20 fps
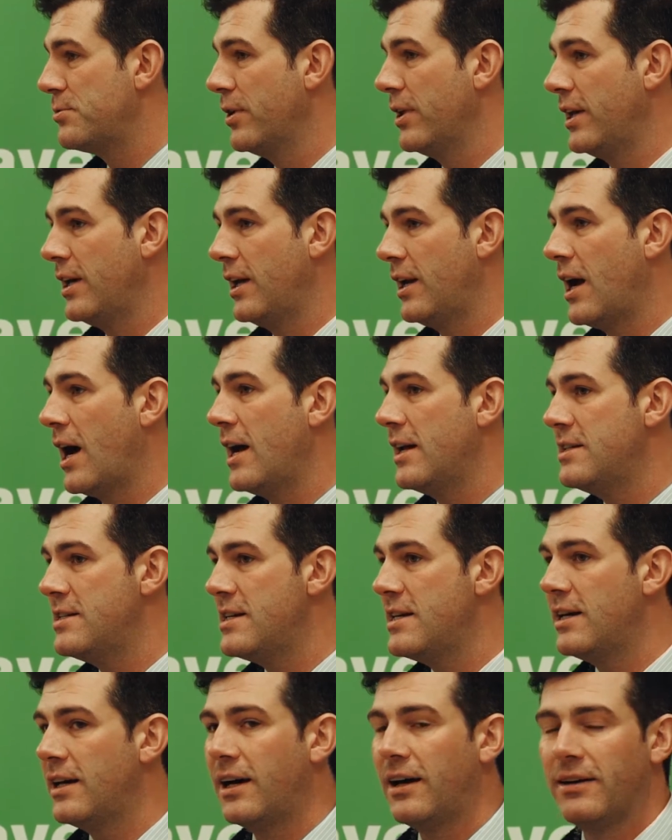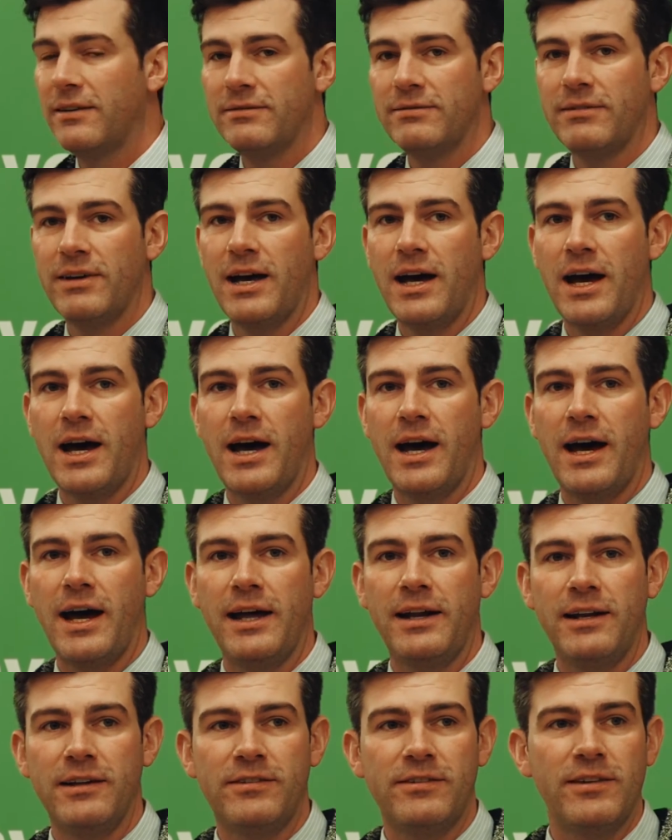really an idea,
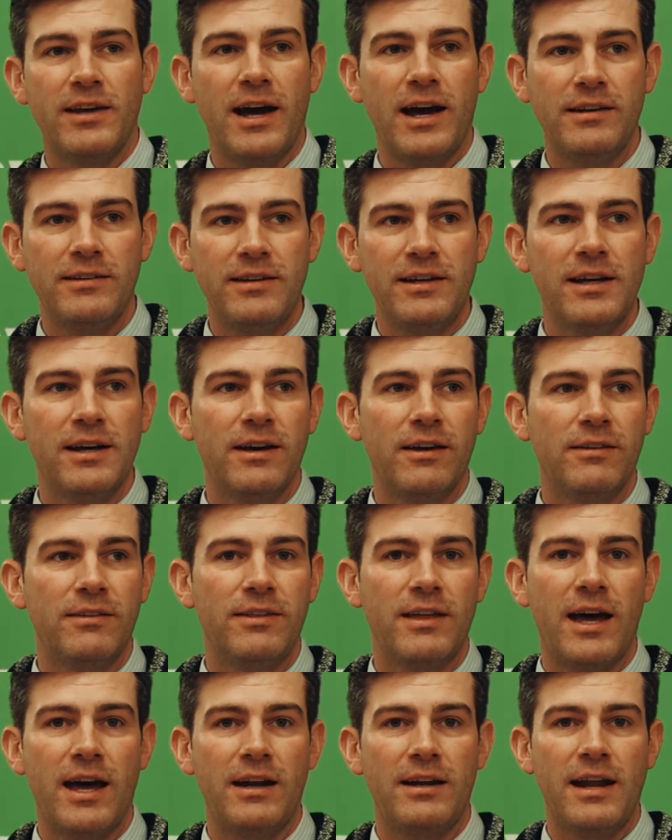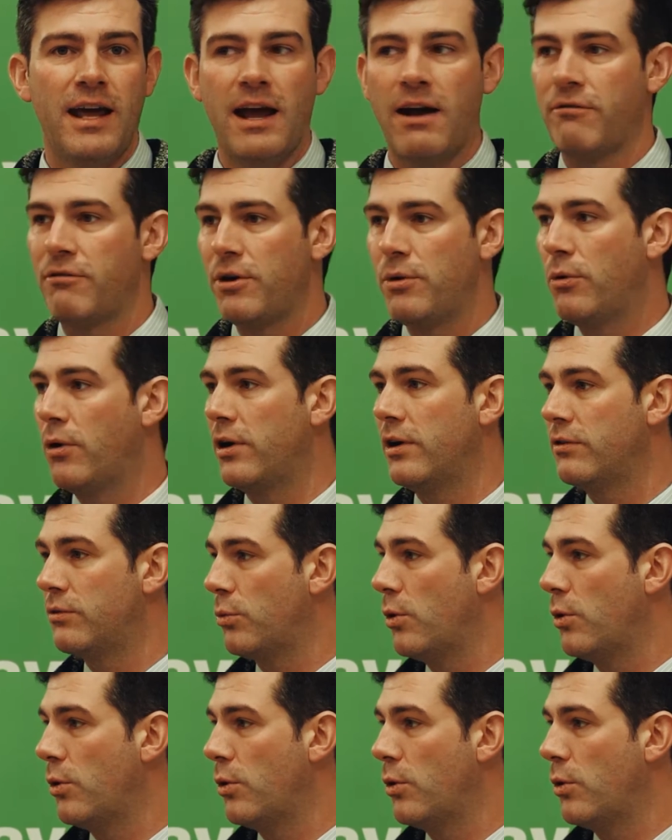and it's the idea that everyone is